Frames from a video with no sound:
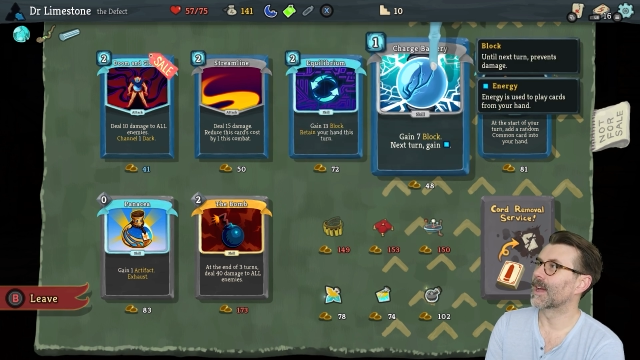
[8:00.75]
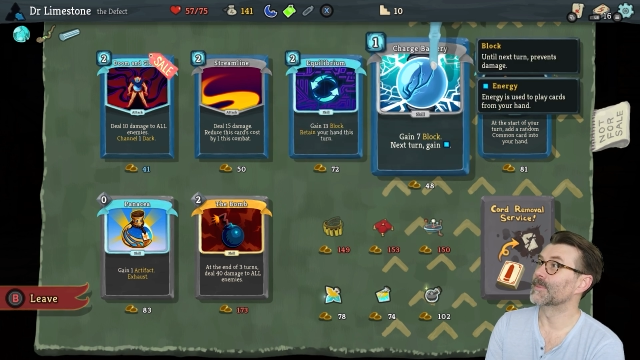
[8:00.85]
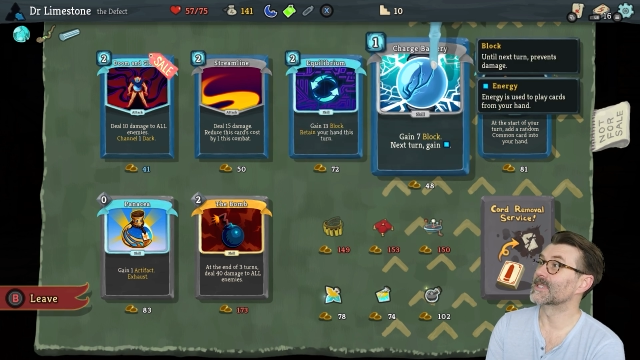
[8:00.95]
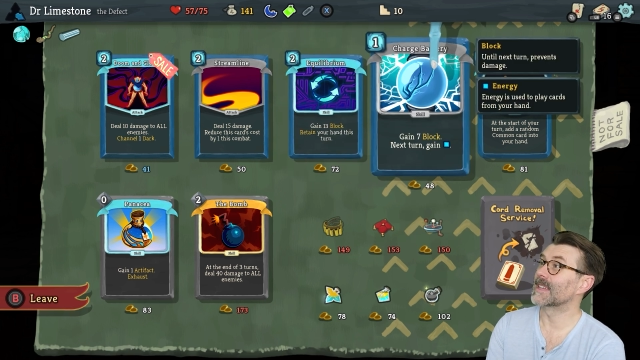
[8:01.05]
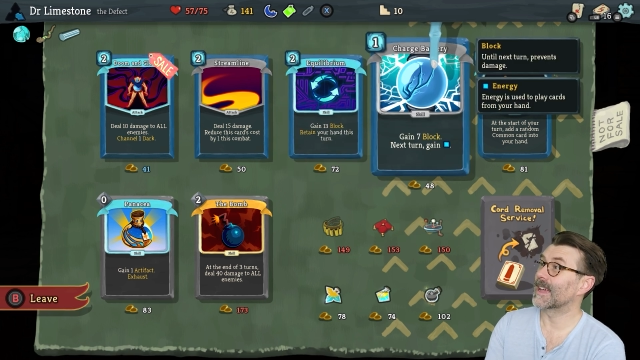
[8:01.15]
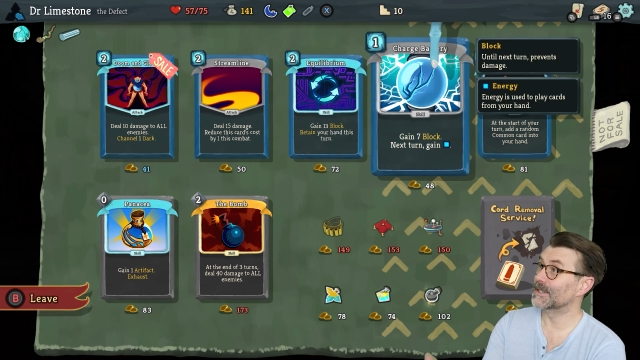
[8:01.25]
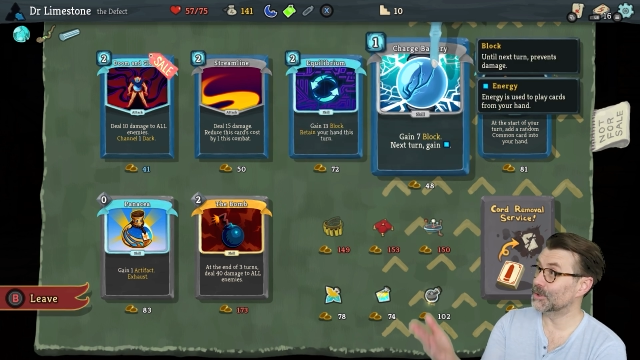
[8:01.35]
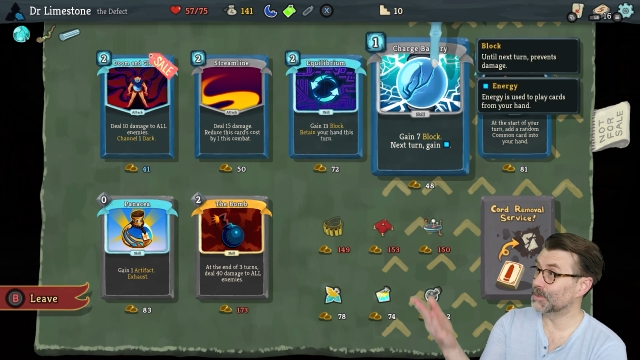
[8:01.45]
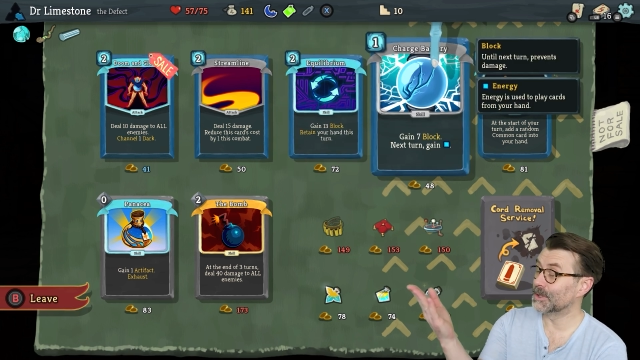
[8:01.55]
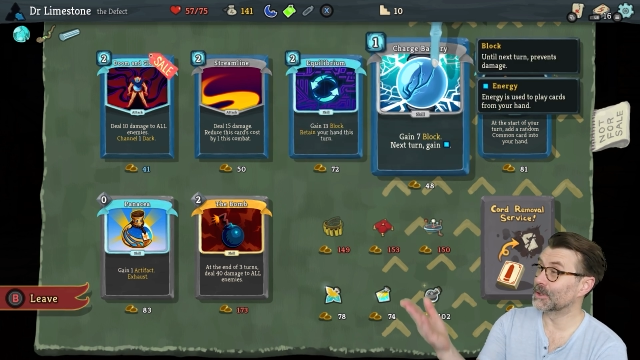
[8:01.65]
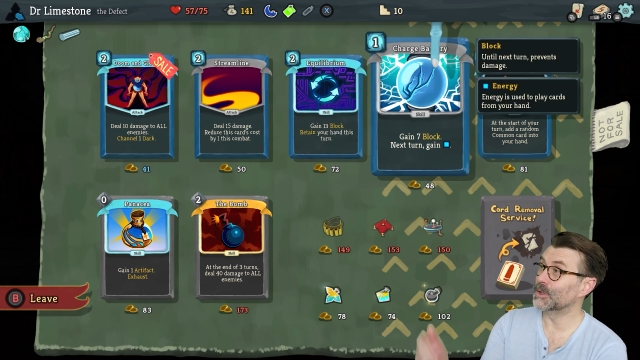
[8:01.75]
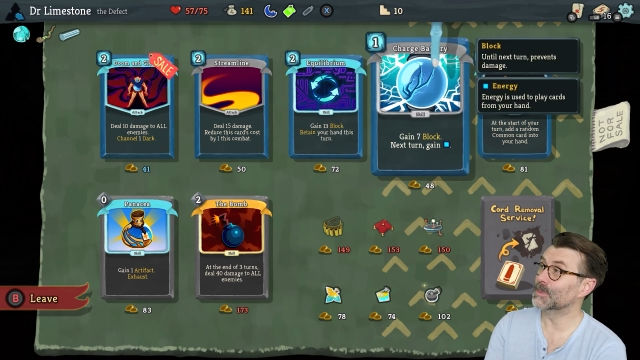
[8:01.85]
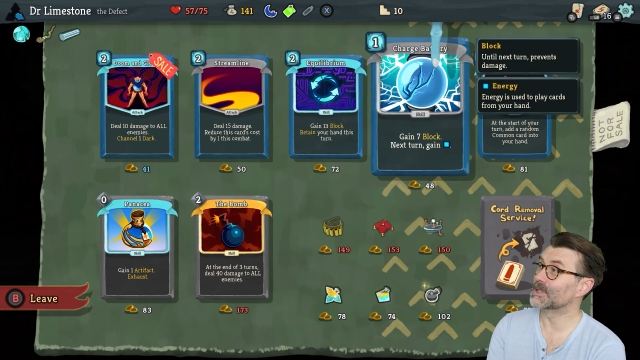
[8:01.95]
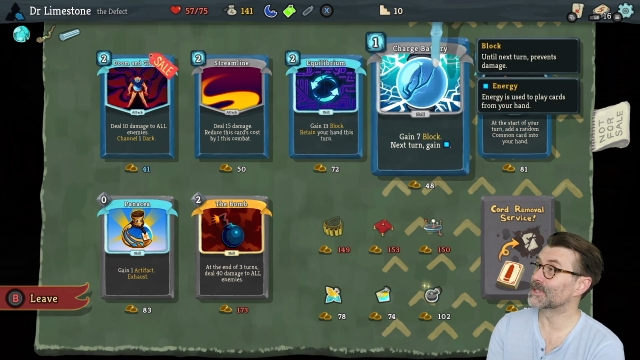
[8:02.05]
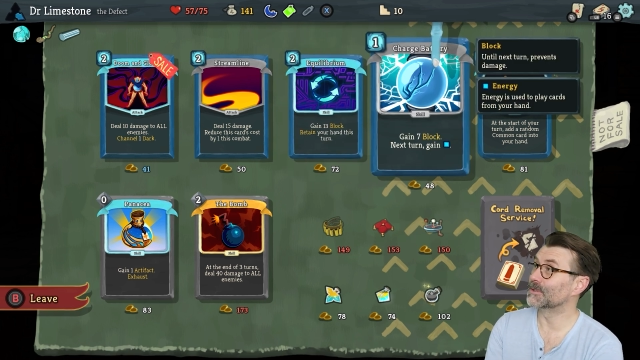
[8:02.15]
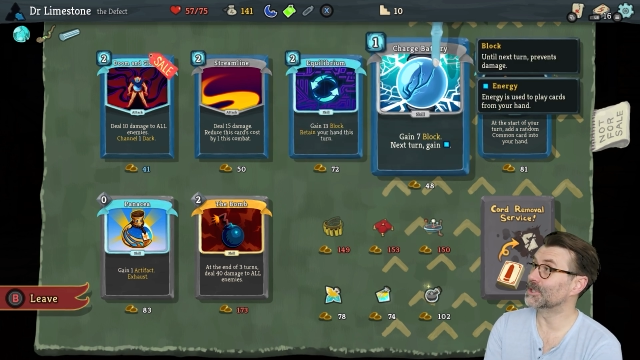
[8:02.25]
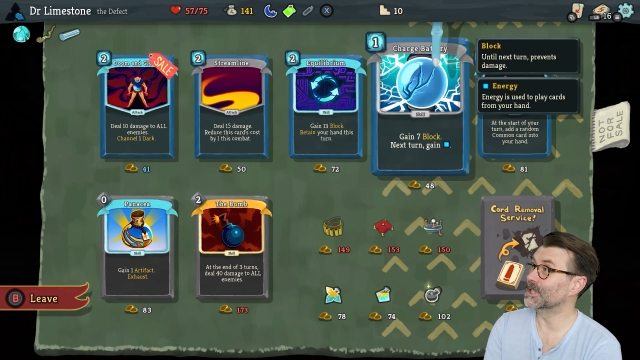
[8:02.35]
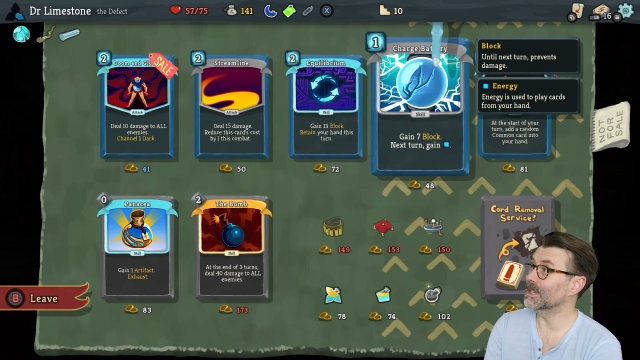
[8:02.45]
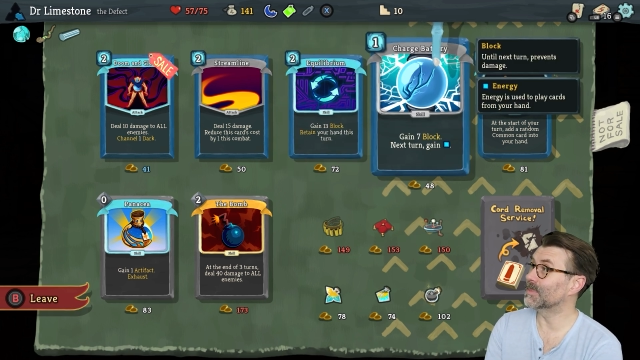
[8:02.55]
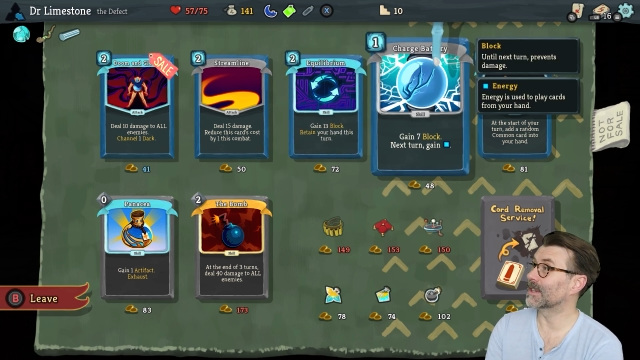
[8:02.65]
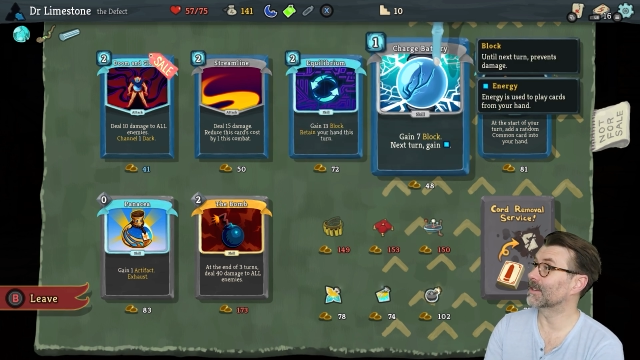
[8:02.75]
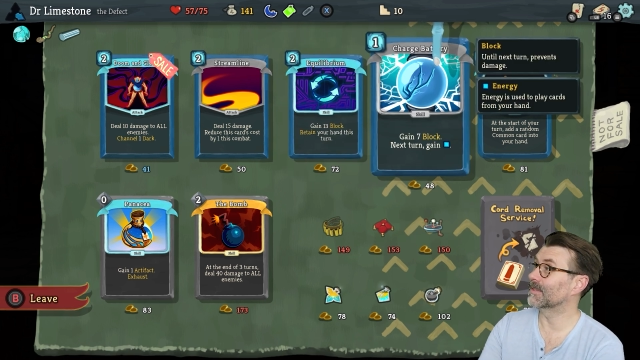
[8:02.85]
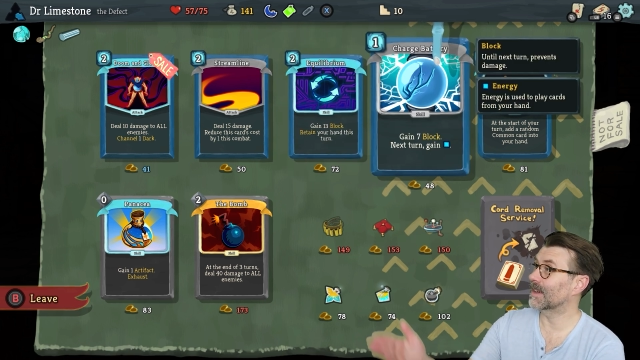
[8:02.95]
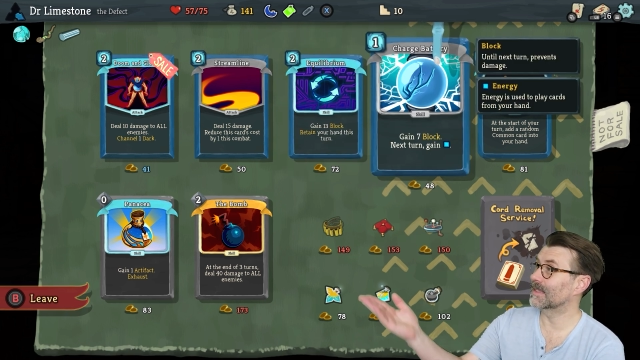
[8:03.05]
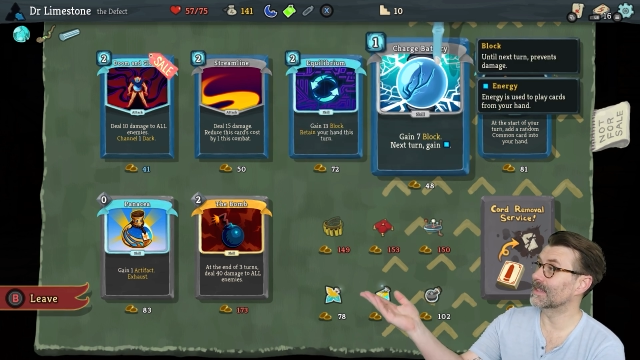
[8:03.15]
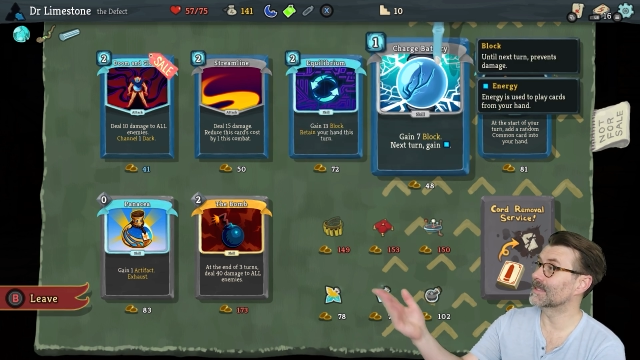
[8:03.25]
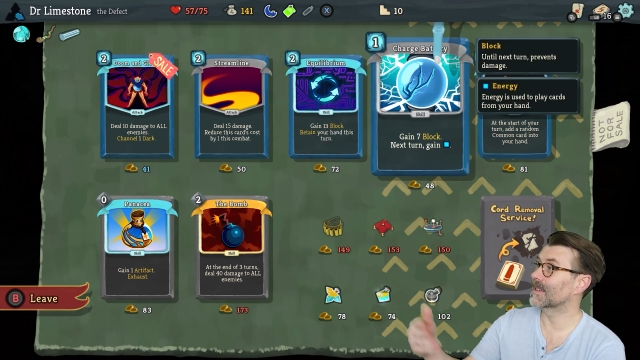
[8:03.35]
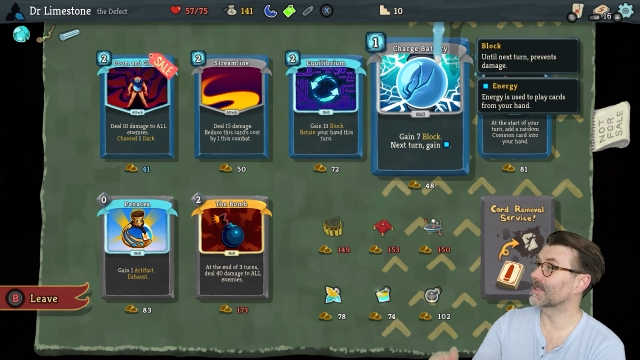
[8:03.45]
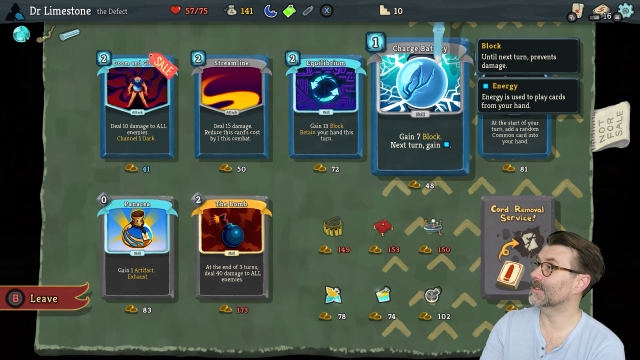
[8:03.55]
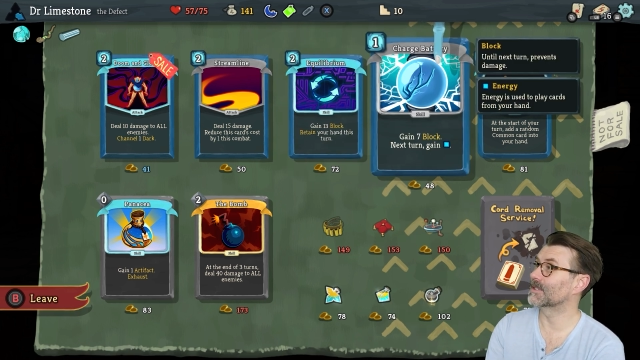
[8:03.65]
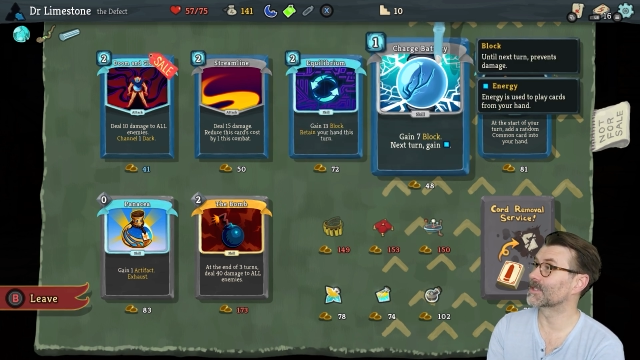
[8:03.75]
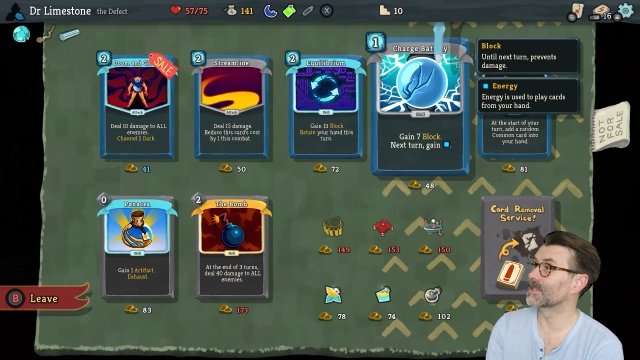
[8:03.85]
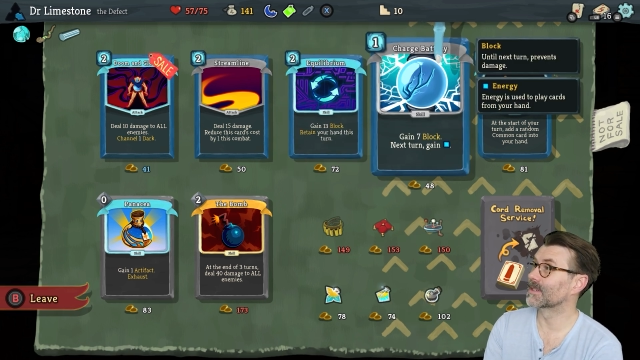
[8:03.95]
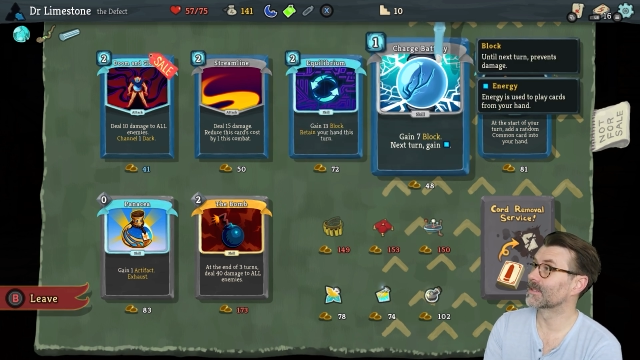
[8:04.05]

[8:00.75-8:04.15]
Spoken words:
I'm sad Doom and Gloom is so cheap. I could have had these others.